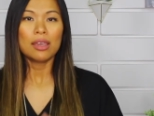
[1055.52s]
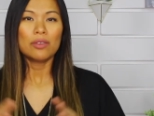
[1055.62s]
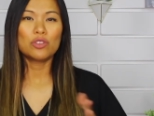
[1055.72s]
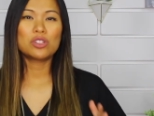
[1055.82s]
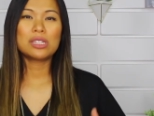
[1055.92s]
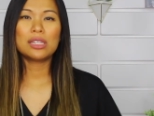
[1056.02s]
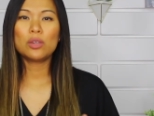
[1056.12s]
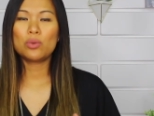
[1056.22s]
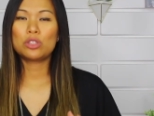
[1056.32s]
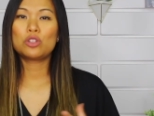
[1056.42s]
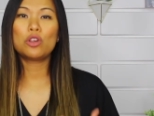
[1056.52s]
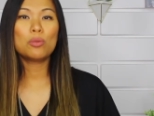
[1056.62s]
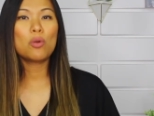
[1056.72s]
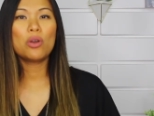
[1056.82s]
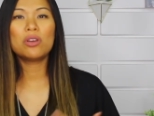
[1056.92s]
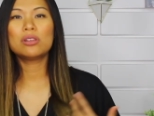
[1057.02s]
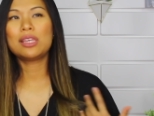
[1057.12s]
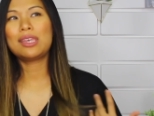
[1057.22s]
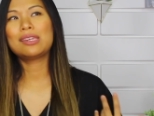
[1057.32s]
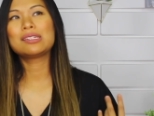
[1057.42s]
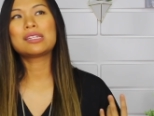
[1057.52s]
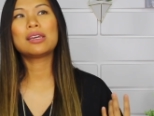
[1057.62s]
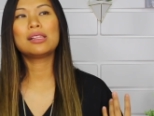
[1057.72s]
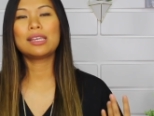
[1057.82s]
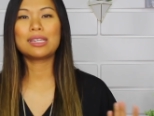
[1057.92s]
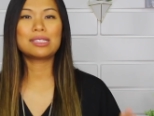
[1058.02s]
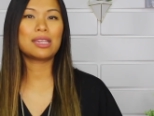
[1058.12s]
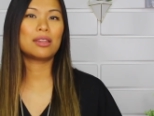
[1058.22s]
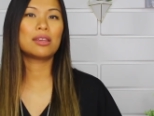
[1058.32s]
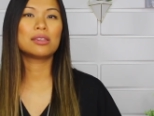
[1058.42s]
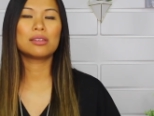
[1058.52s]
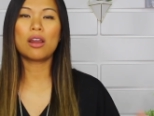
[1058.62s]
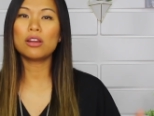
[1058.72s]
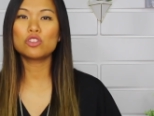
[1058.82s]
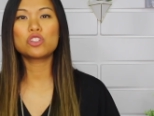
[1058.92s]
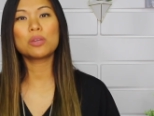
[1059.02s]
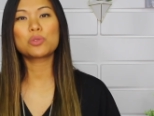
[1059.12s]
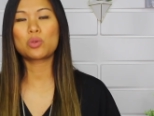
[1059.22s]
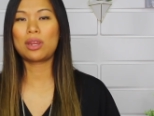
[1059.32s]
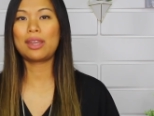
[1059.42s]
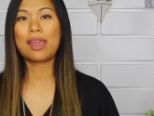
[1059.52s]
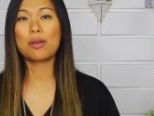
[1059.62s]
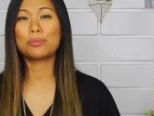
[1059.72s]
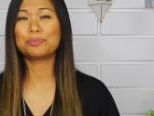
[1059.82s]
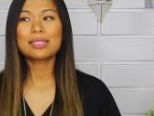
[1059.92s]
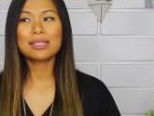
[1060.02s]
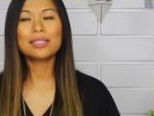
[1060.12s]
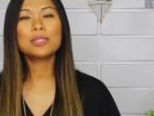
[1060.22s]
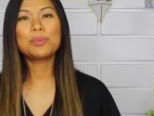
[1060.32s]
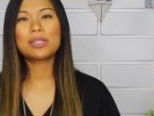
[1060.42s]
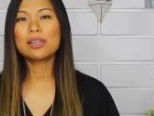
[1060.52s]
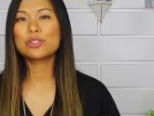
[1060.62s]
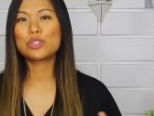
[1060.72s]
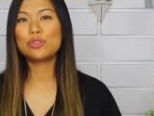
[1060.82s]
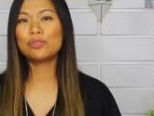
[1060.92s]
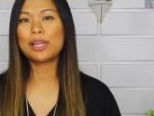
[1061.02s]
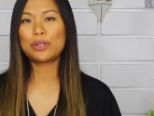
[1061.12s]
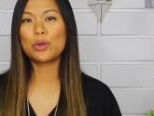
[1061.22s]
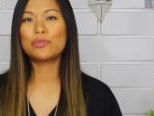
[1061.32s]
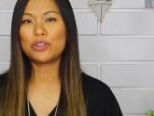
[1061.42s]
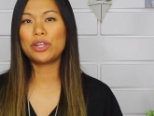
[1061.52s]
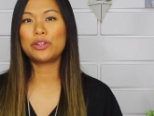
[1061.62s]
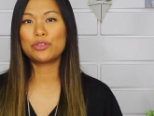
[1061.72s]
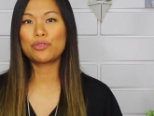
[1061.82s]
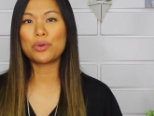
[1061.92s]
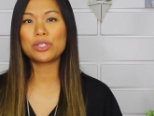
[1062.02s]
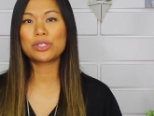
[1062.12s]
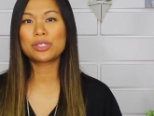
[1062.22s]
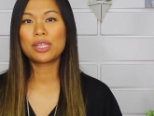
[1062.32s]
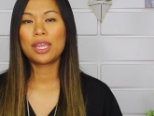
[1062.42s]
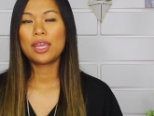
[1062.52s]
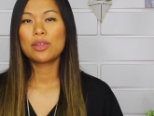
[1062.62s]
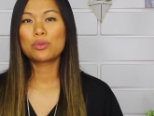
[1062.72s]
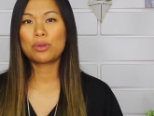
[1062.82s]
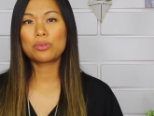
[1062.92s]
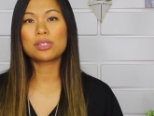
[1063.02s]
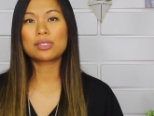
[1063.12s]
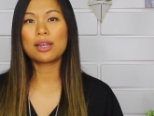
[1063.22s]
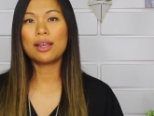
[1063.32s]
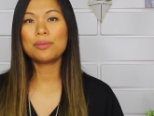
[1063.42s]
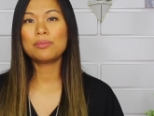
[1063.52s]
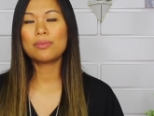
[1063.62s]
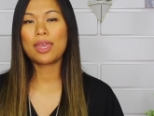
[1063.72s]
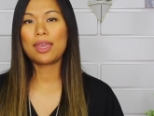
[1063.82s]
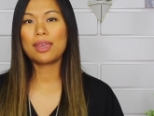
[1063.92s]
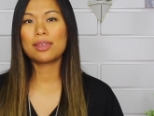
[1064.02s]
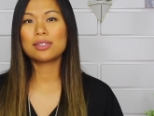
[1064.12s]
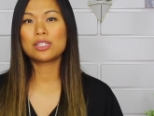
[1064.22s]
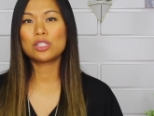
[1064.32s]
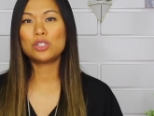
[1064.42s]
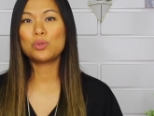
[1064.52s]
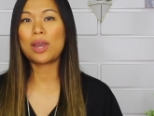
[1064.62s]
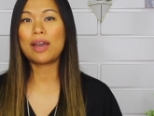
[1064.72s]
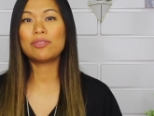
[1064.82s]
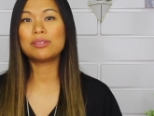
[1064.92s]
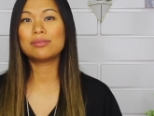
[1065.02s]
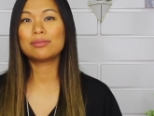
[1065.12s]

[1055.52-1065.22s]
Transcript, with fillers: if you're dealing with turmoil and, like I said, hardships right now, it's likely because you've let go of your inner voice throughout this time and you haven't